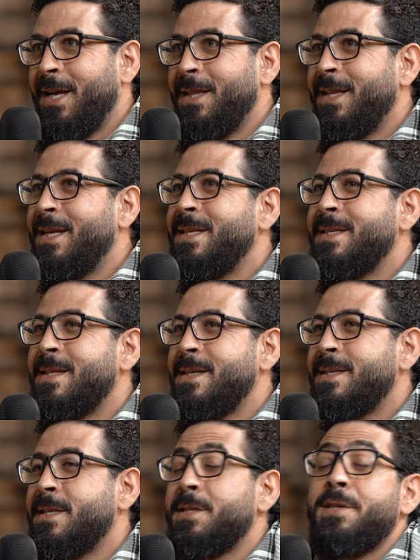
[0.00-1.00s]
And there is
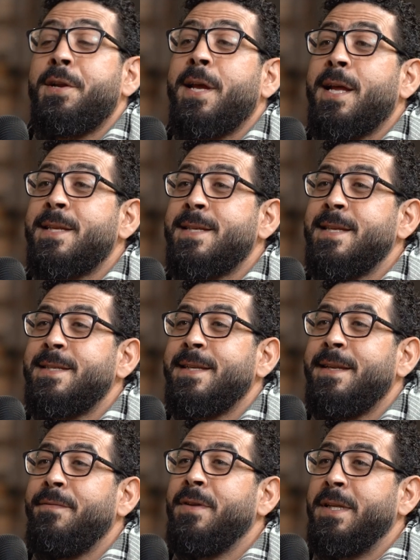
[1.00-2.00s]
this historical
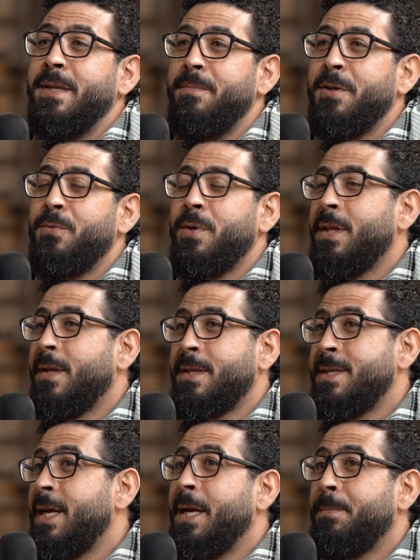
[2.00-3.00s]
sensitivity between the
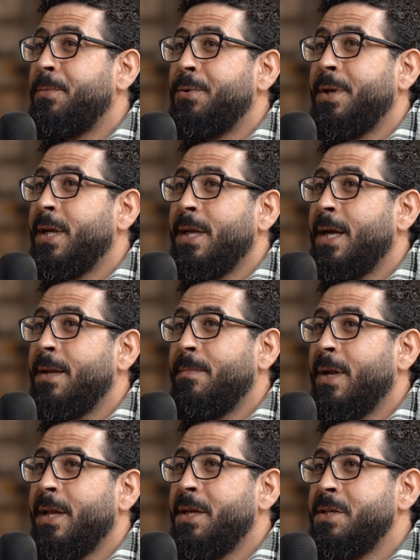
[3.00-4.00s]
Singaporean and
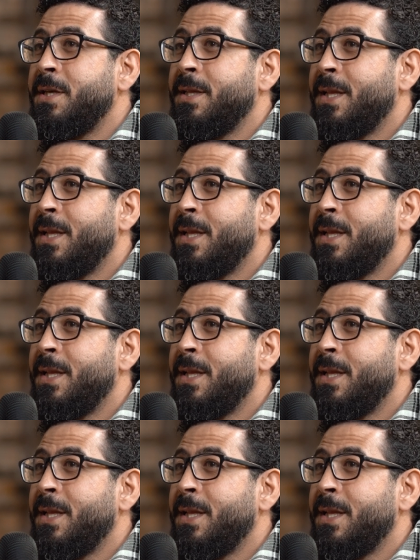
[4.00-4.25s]
Malaysian.